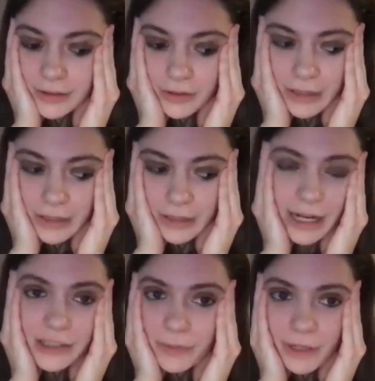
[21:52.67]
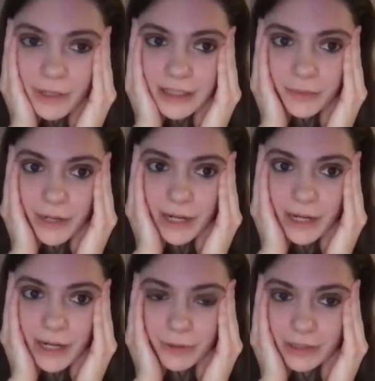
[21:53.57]
you know, I mean, it hasn't been an easy
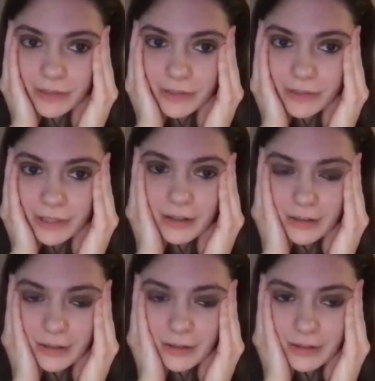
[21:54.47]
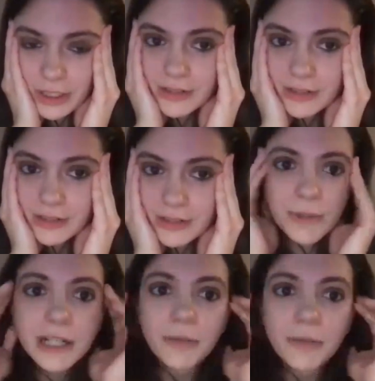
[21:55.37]
path for me to even get the chance
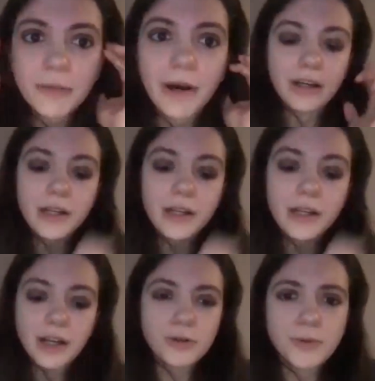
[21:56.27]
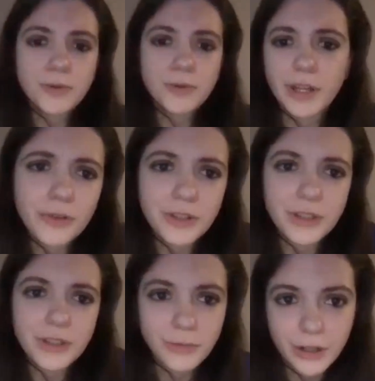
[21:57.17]
to speak about it, because most people were like,
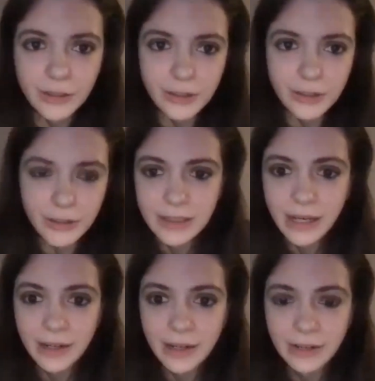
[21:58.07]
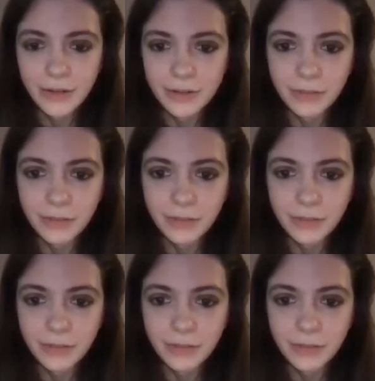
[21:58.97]
oh, this is weird, it doesn't make sense.